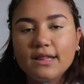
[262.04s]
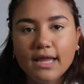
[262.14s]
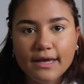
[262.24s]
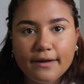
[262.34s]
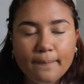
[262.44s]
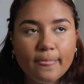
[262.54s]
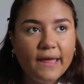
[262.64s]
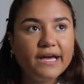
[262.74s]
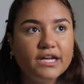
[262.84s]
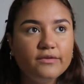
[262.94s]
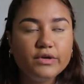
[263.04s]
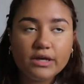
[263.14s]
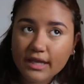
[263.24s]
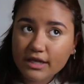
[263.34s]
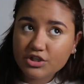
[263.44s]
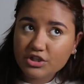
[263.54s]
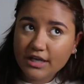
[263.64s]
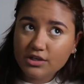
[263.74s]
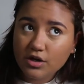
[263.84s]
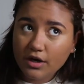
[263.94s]
feel like I could have done like a
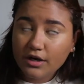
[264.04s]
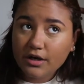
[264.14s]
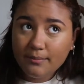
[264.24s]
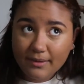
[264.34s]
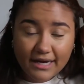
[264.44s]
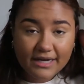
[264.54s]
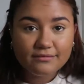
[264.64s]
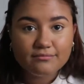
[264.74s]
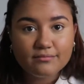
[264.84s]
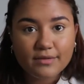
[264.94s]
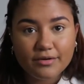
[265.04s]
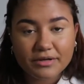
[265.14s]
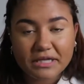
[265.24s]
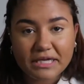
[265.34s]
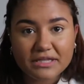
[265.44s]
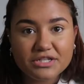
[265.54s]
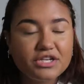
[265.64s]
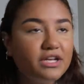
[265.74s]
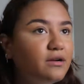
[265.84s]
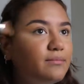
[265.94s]
shade darker, but I, I really like the
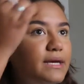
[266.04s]
shade on